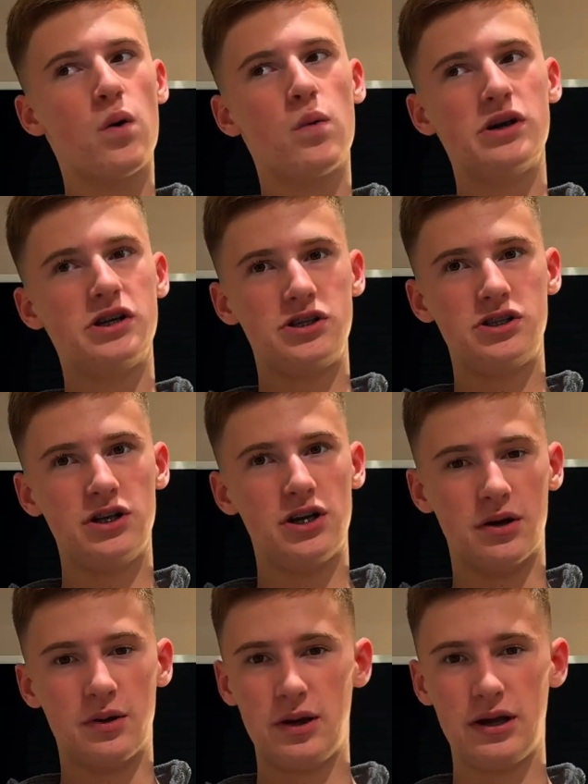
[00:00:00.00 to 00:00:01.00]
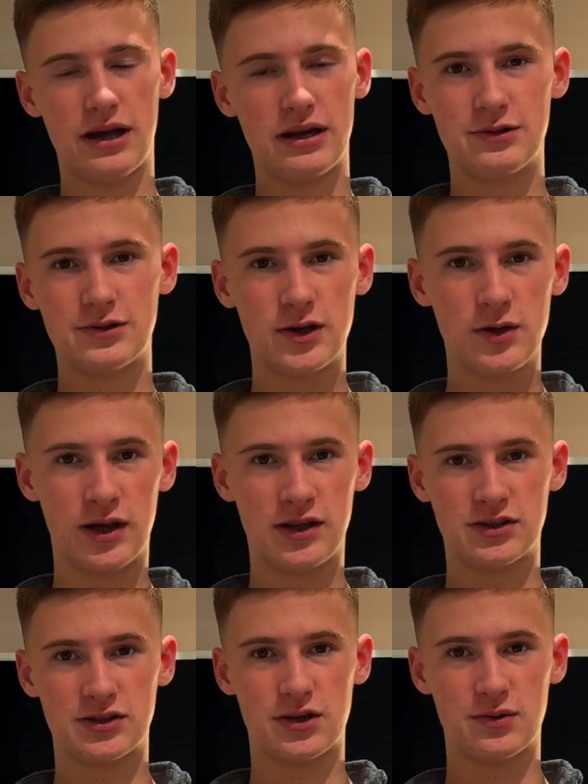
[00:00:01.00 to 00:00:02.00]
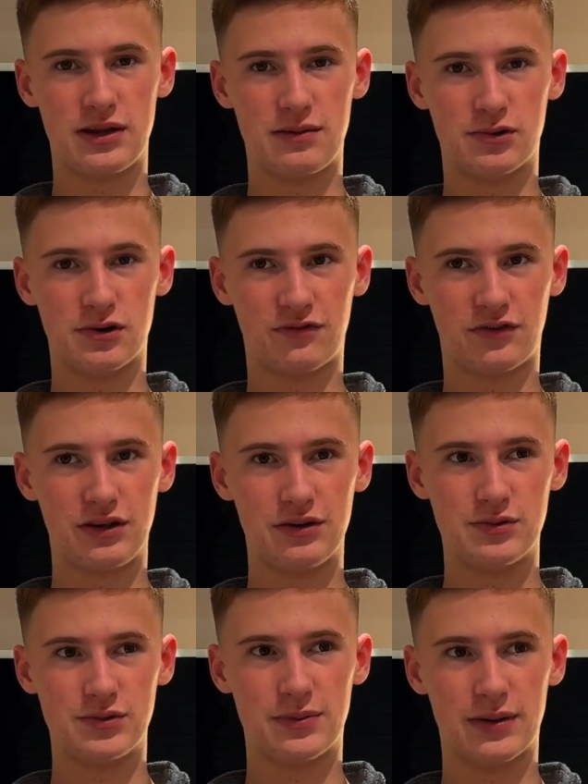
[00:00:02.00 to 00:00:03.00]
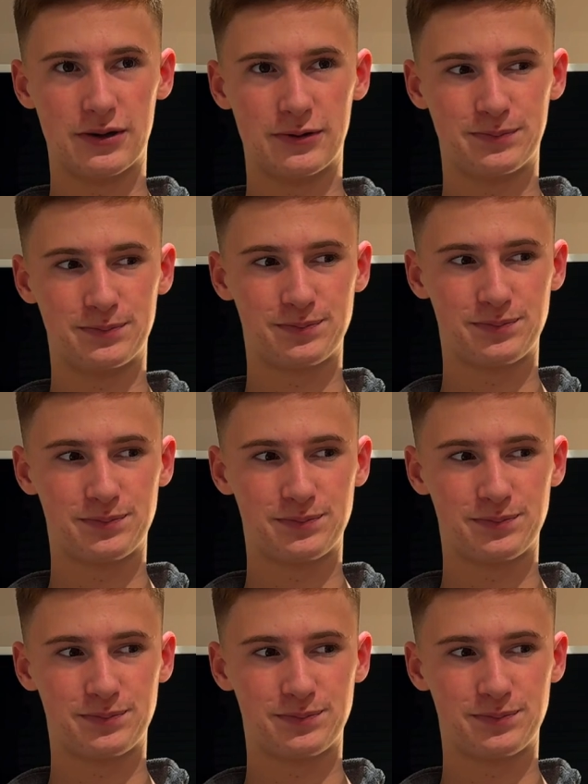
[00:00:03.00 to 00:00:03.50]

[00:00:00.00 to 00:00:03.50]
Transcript: which, and it was too late to sow anymore. I think it was about